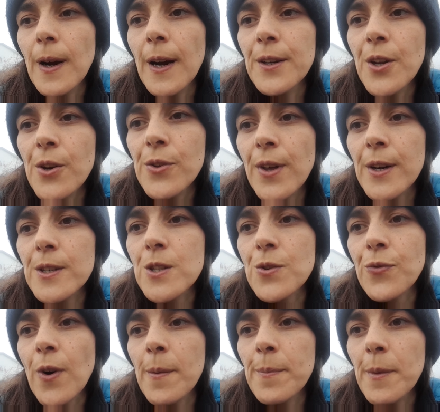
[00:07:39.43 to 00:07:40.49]
know that it's
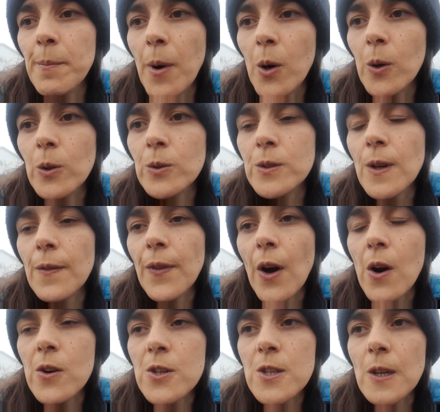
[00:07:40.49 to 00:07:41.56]
from mold and the
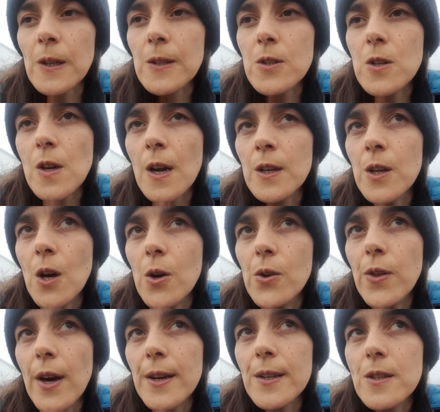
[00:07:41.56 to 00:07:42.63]
oxalates. I know
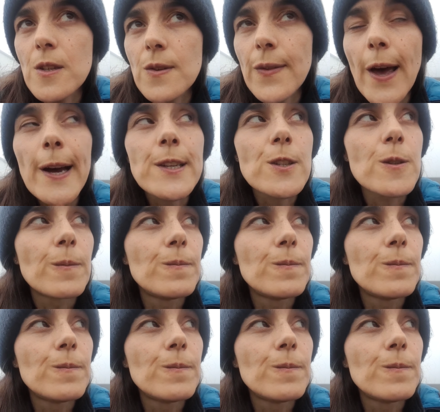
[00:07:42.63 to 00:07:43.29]
that it's that.